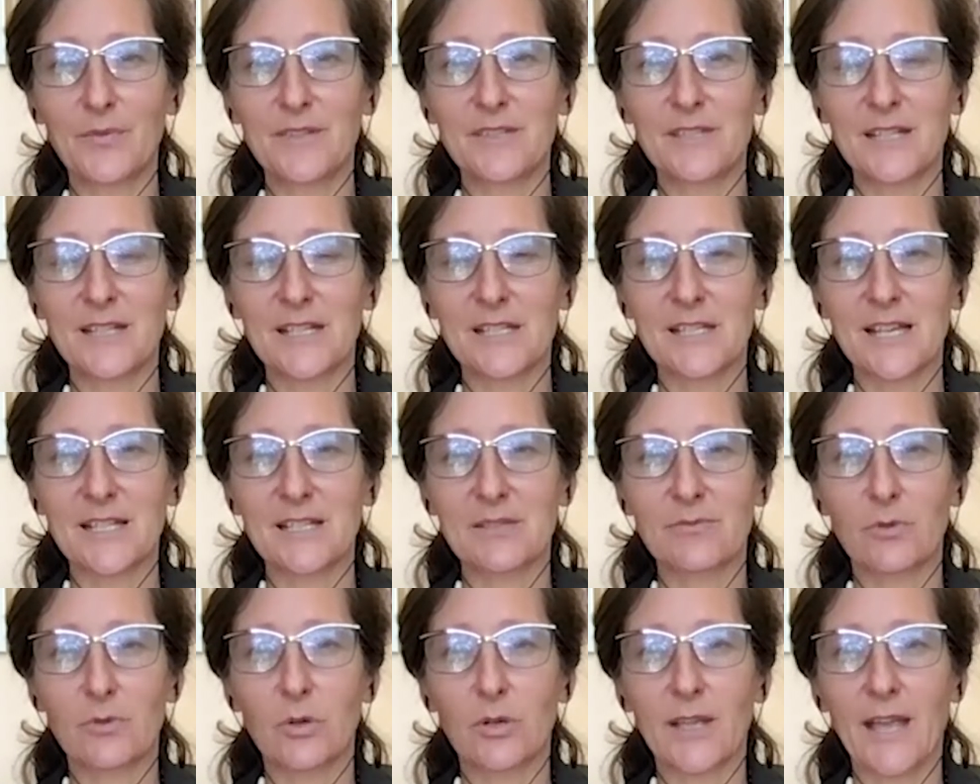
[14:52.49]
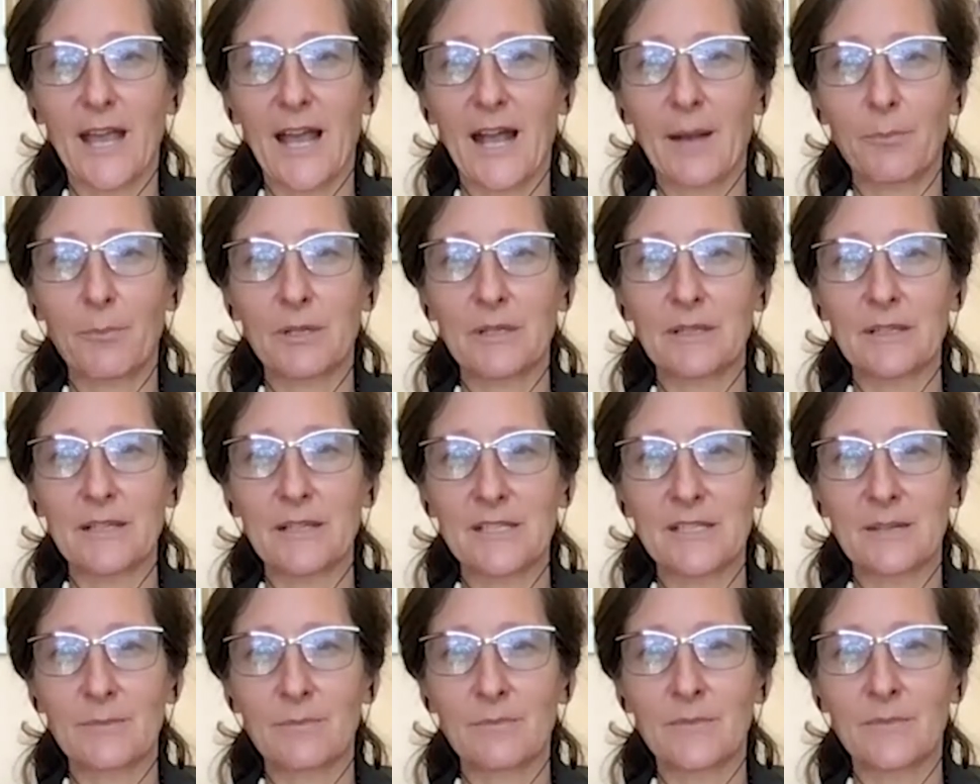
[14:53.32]
successful
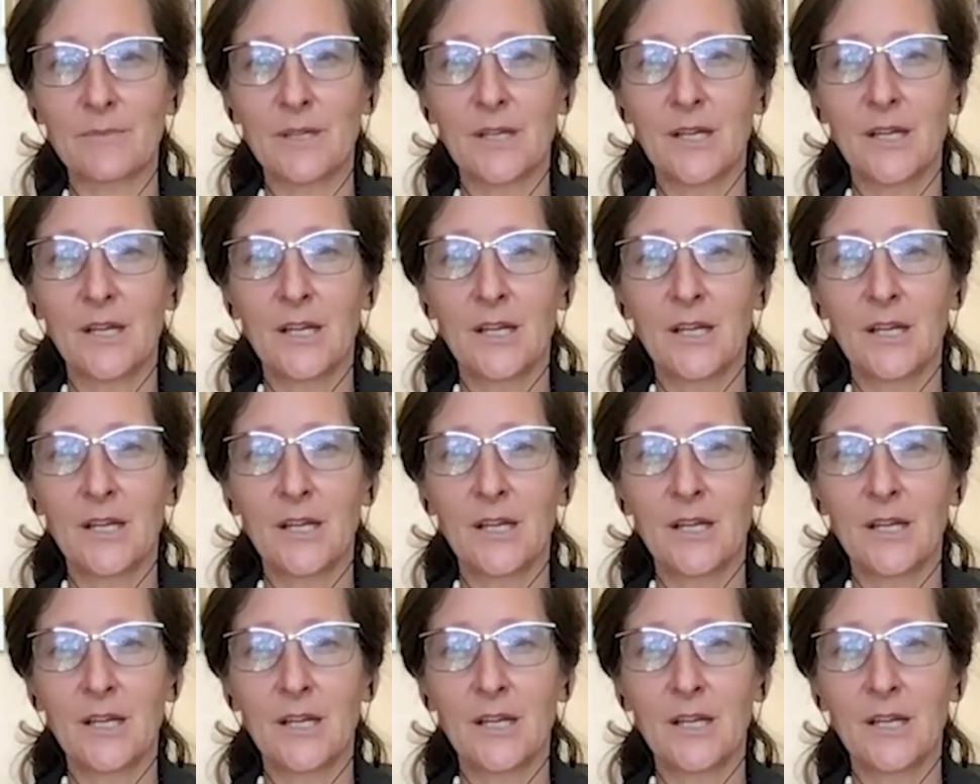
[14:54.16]
capitalism.